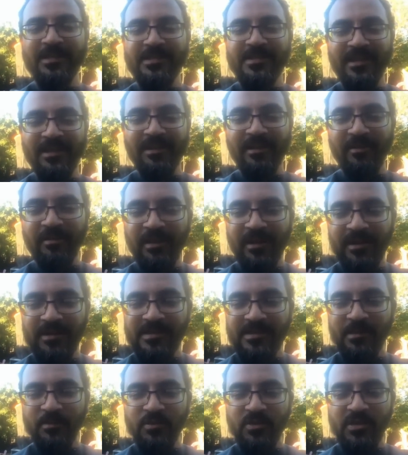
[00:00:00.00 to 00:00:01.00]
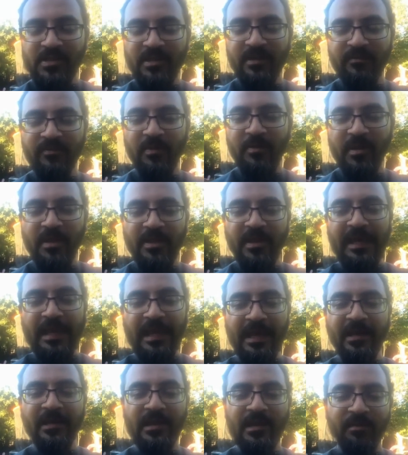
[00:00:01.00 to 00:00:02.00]
Jazakallahu khair. Someone's just confirmed that. They
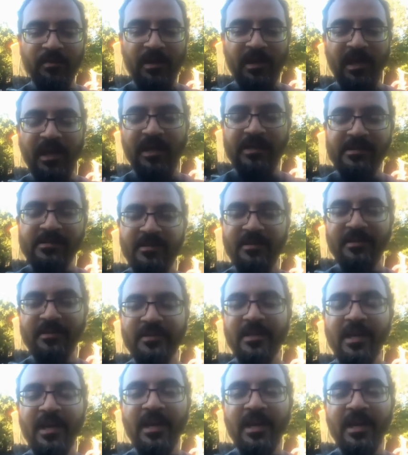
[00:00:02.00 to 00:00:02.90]
can hear me. Excellent.